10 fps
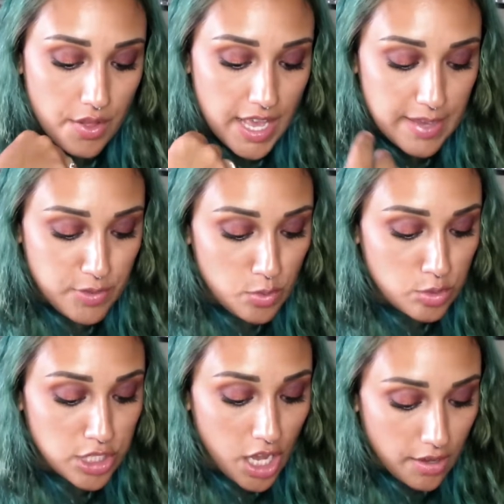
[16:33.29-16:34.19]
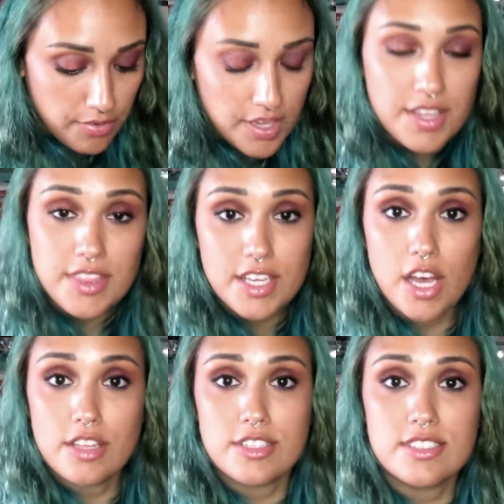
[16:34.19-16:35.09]
if you love the
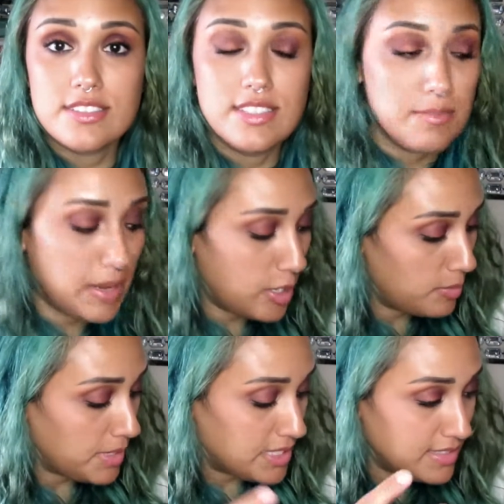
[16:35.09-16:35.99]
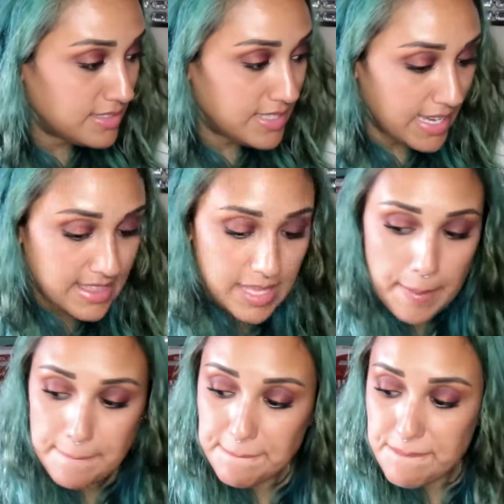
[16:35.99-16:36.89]
colors, then by all means get
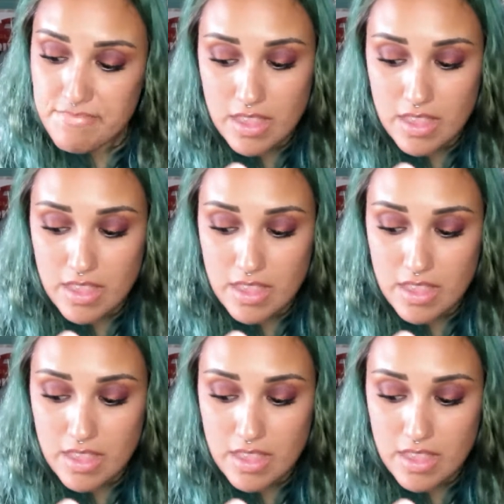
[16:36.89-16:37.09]
them.